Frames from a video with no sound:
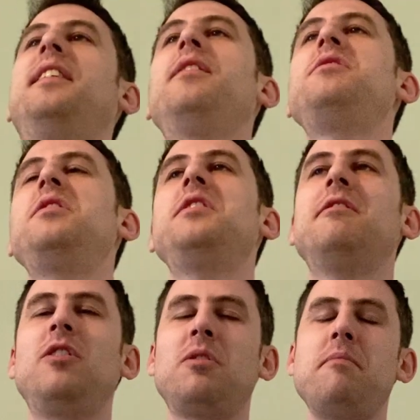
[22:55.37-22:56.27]
17
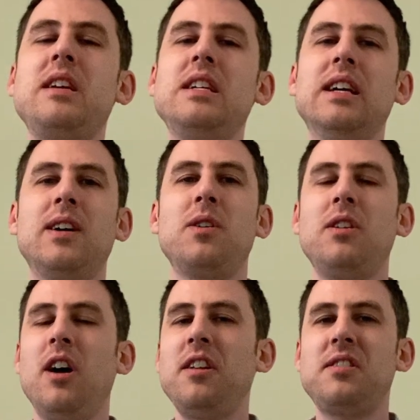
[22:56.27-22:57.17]
year old me,
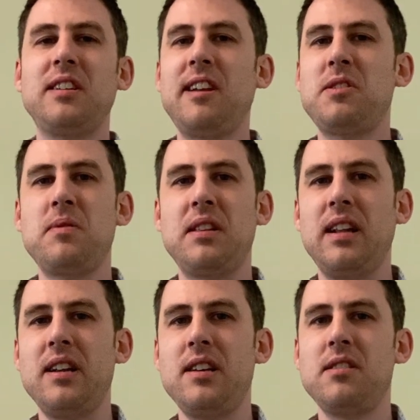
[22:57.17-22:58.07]
not a success with the
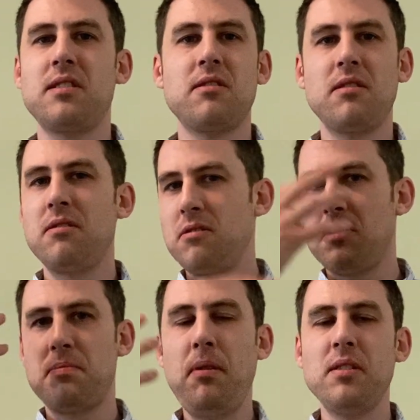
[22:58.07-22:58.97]
ladies,
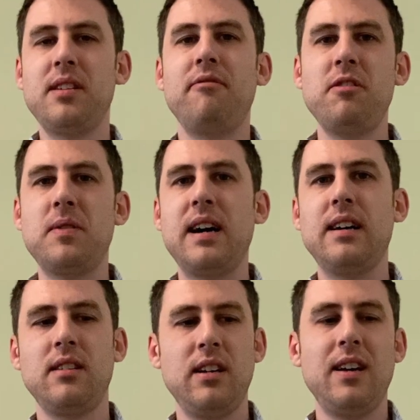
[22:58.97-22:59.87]
spots
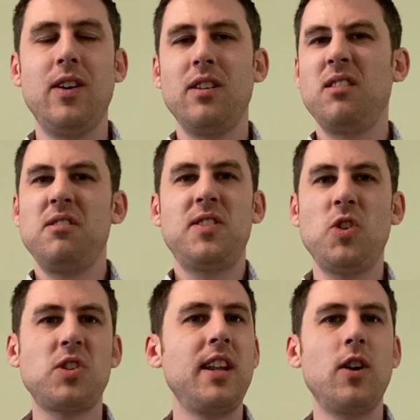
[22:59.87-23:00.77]
everywhere,
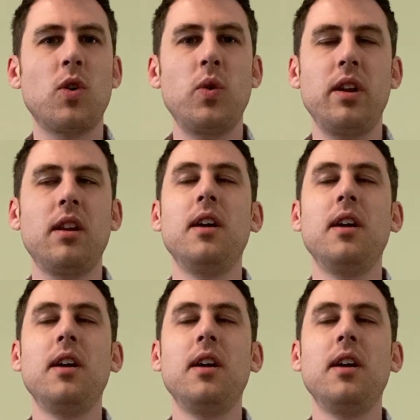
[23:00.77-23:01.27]
socially awkward